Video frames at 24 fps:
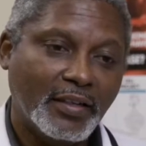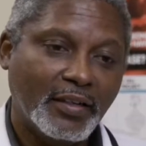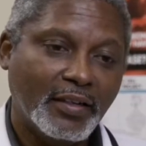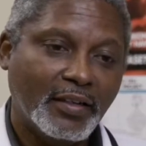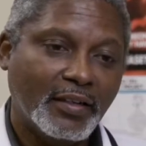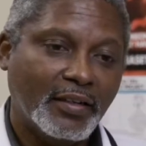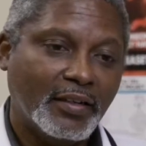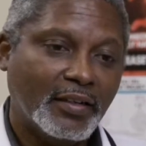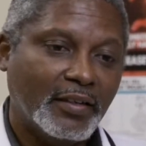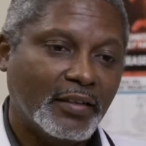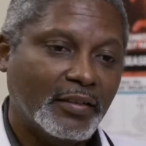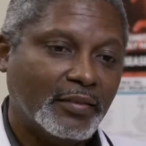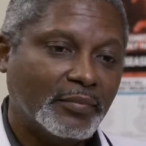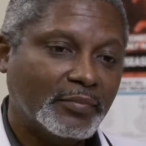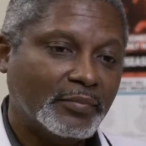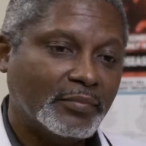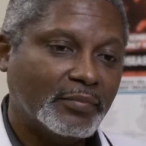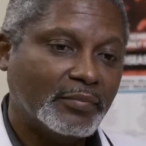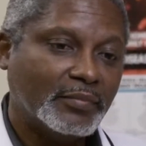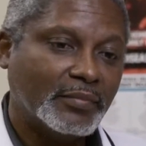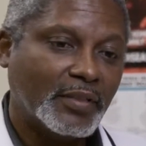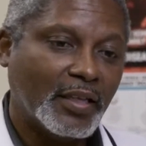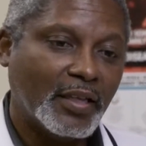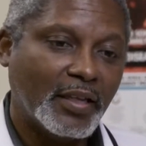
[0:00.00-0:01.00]

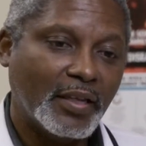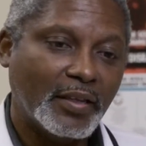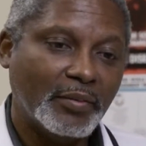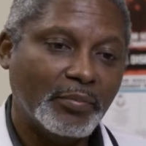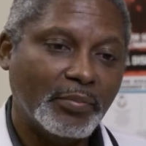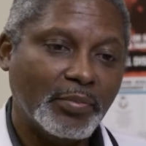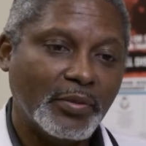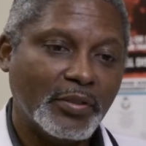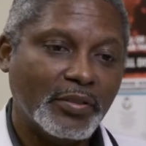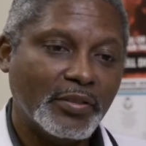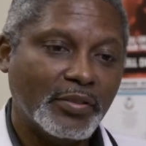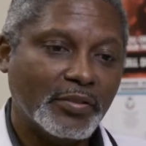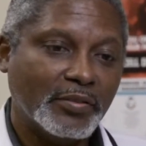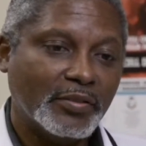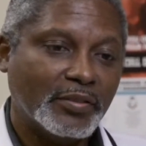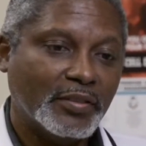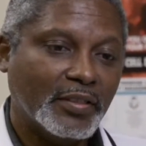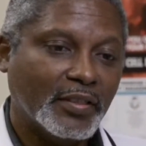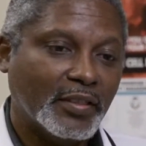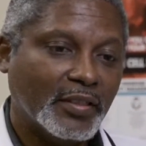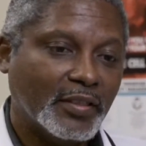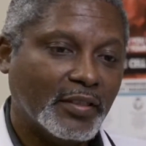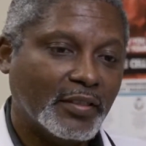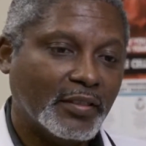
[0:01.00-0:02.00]
and
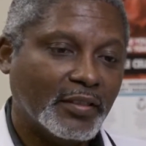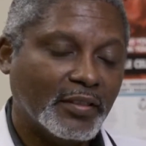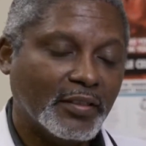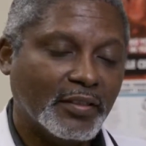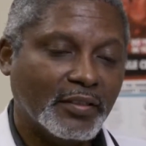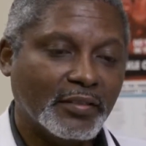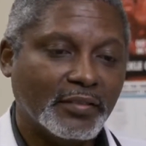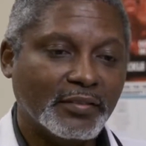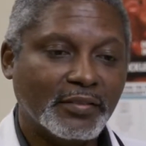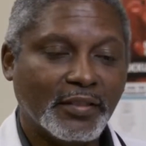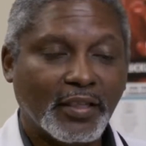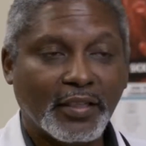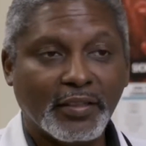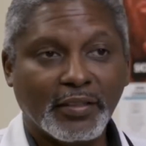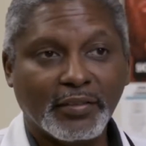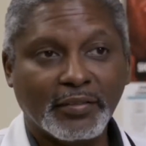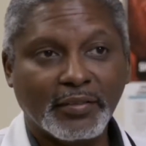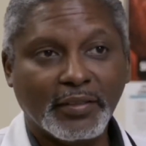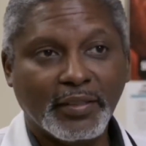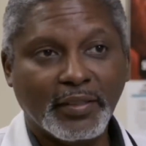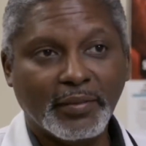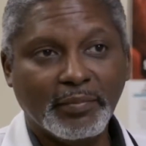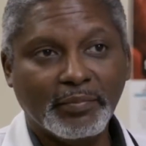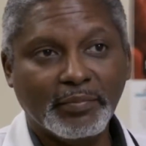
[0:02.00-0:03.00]
producing not
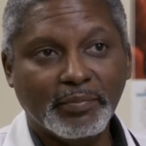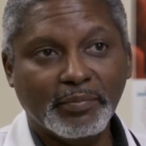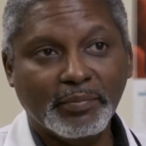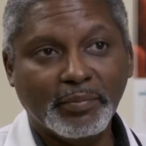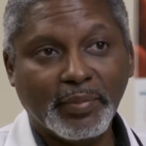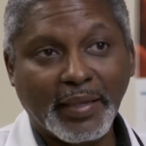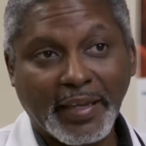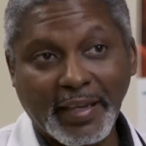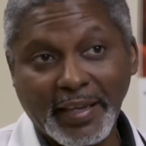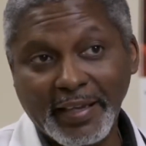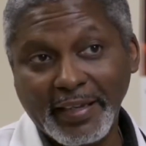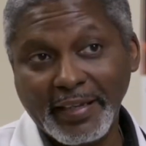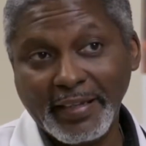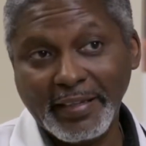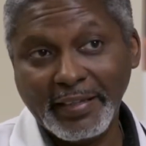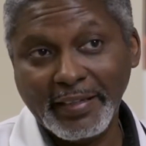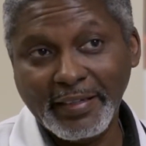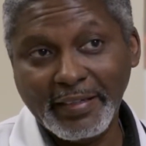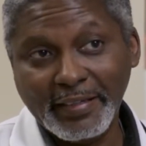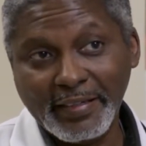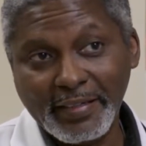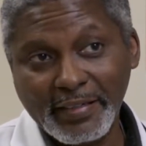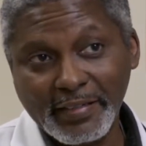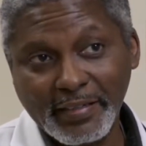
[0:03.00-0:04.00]
only pain
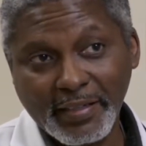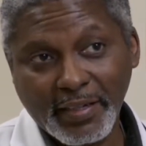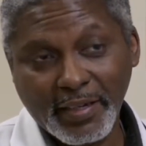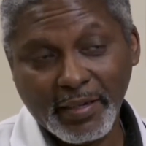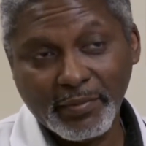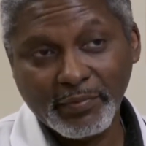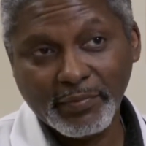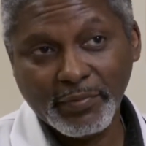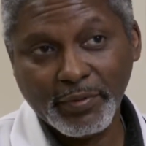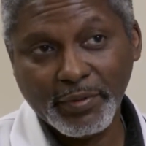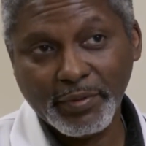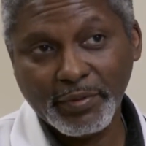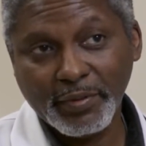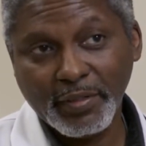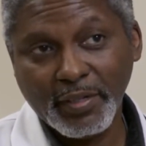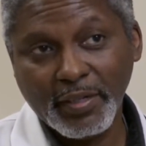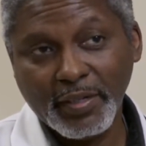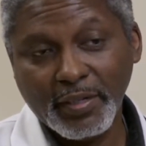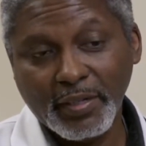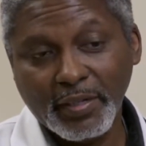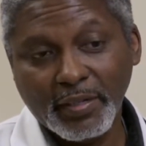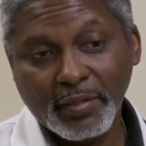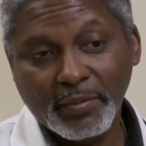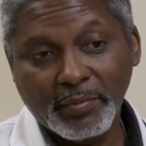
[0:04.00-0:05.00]
and discomfort,
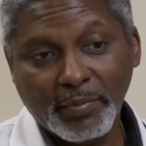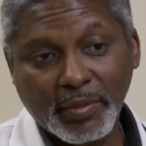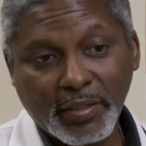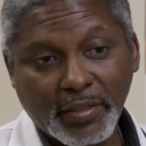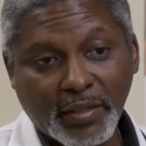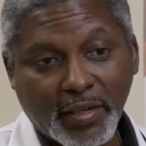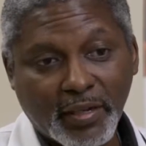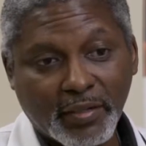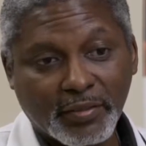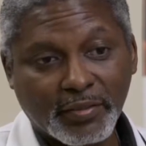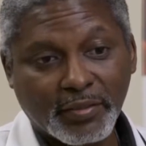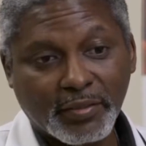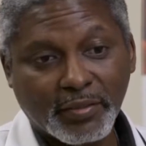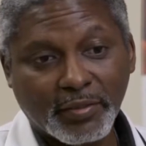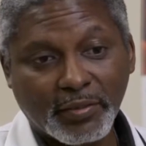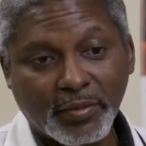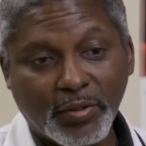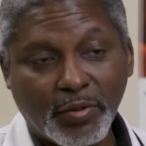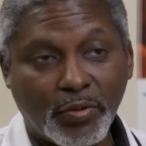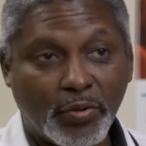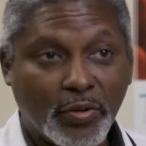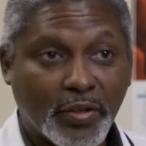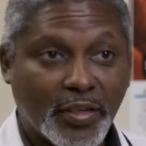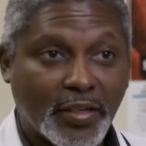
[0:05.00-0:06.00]
but also
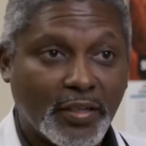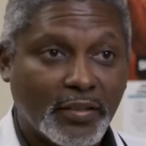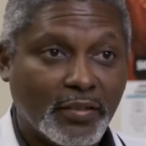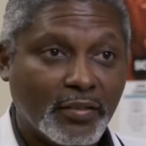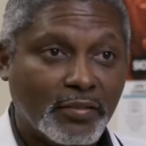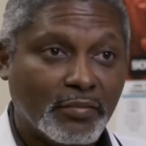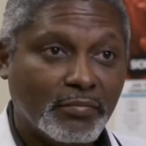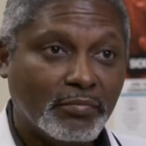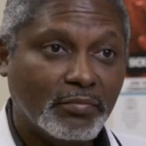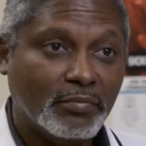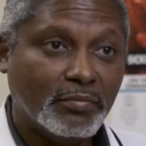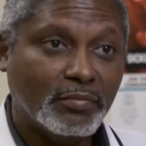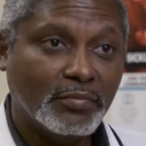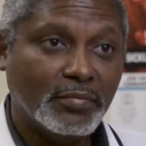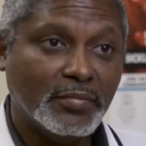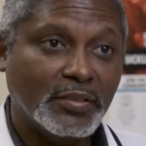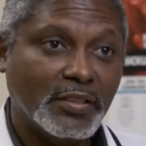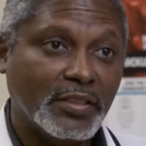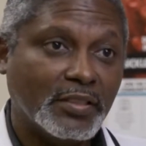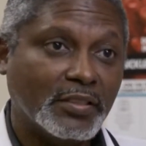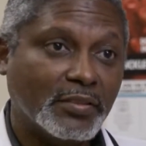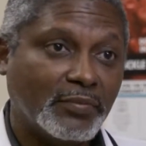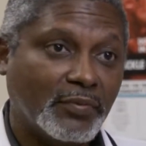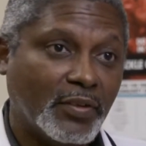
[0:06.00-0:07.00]
organ
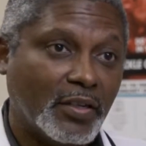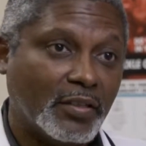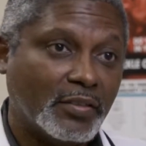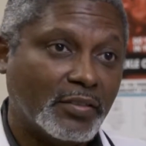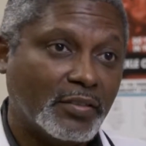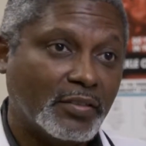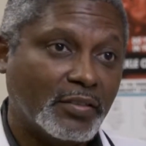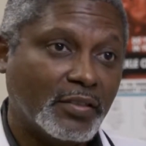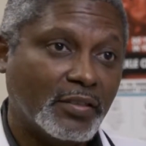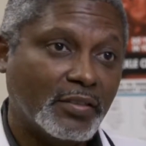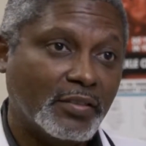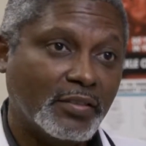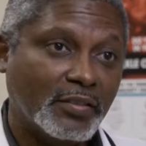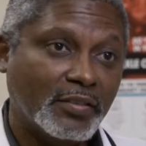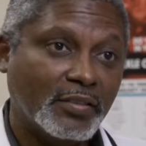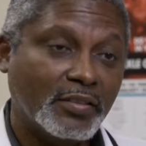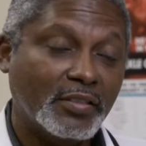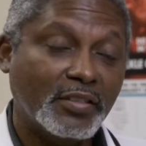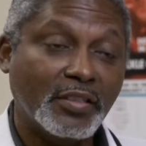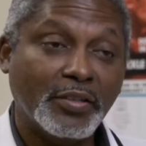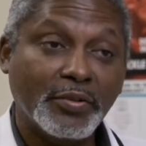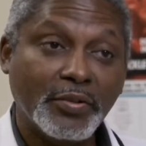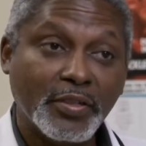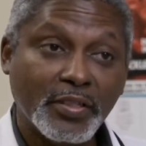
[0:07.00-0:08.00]
dysfunction,
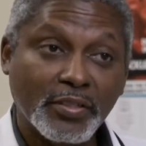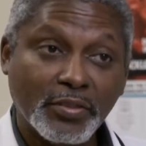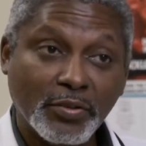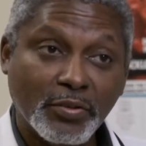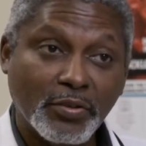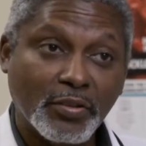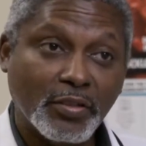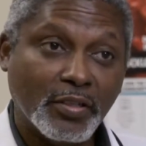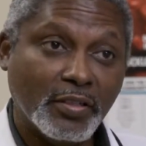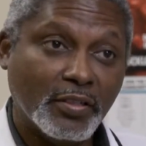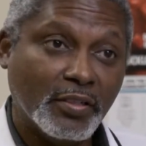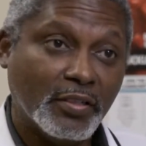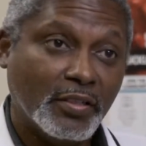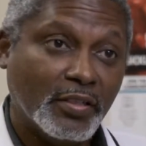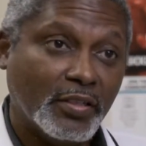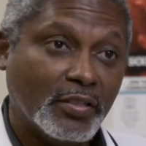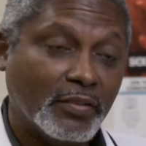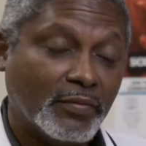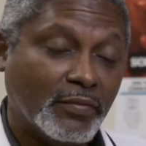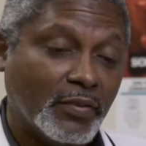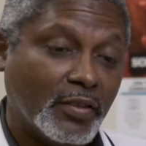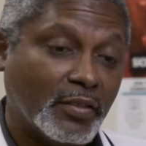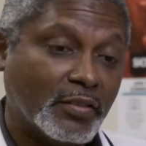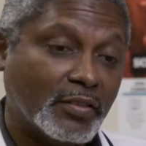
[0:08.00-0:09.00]
serious organ
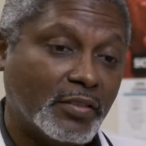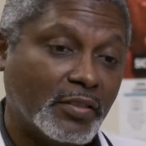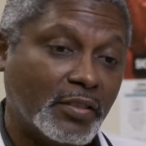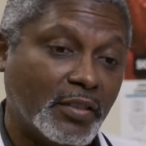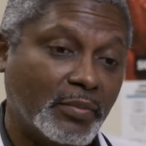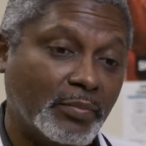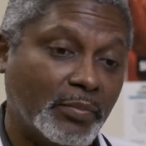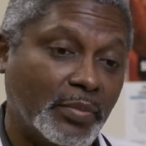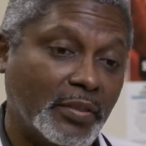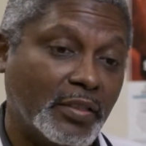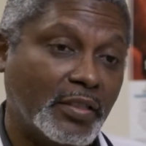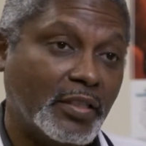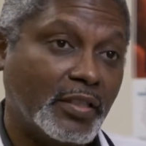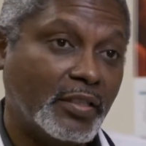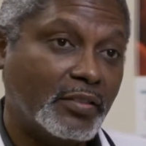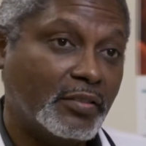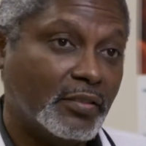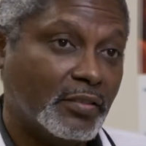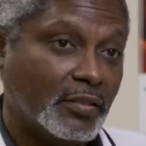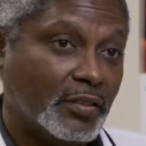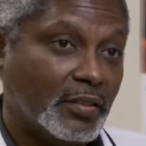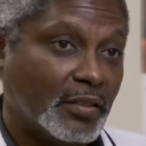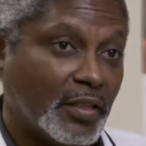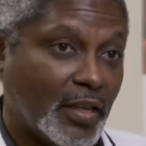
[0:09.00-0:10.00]
dysfunction, and
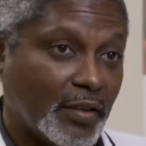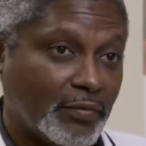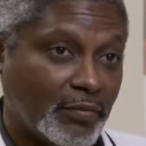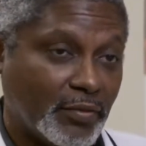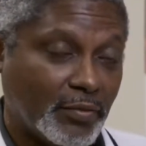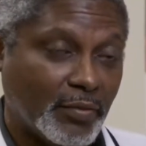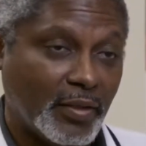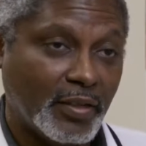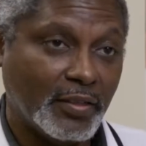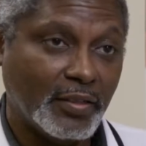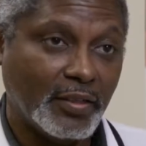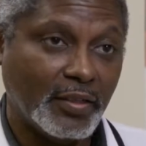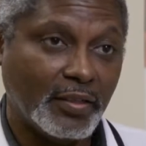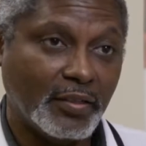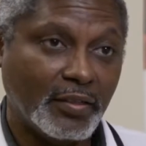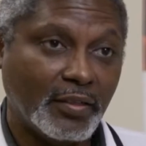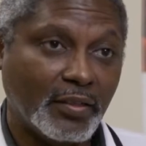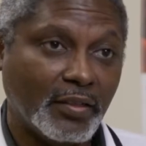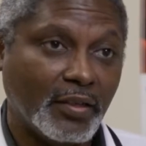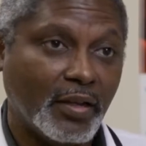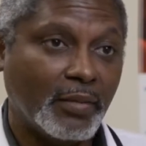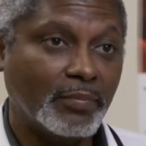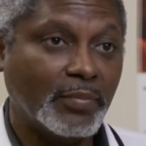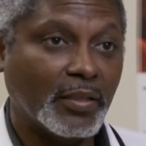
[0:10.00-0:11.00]
potentially life-threatening
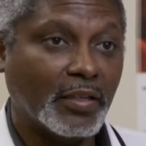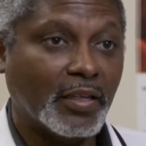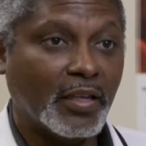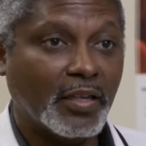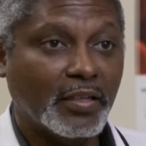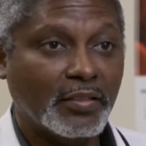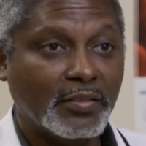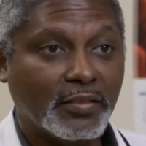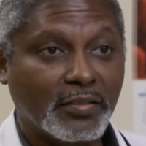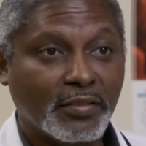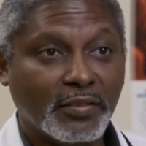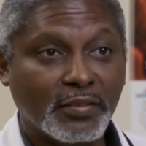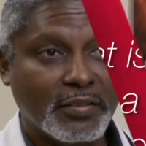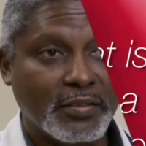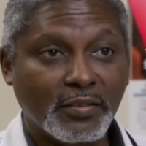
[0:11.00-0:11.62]
complications.